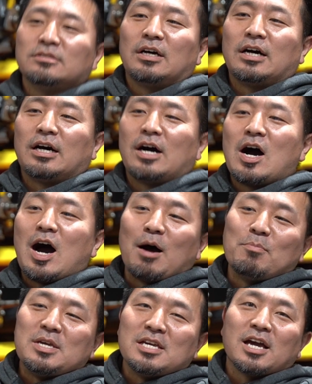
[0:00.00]

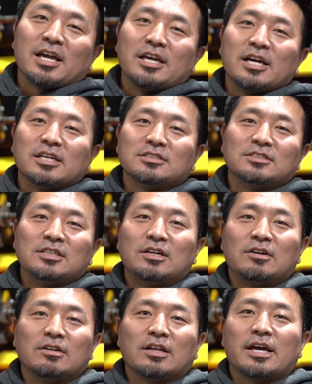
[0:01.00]
hobby, I guess.
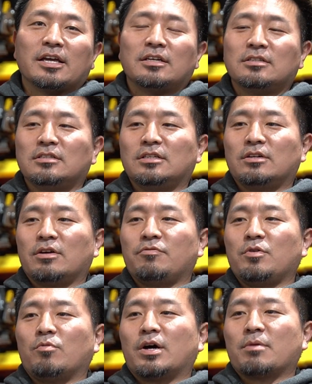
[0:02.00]
If
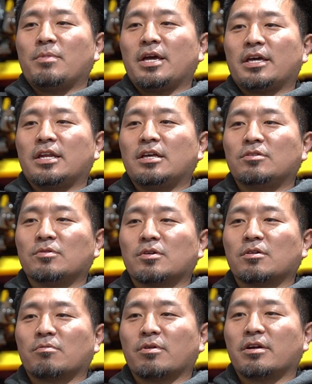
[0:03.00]
you want to make it into a
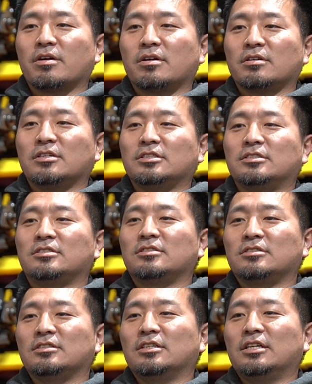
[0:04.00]
career,
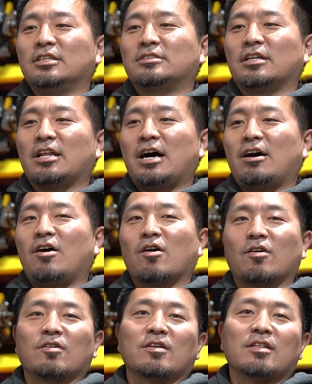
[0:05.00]
it's a lot
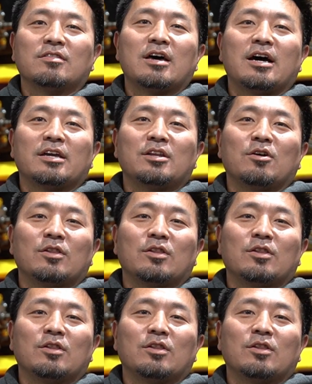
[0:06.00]
harder than that.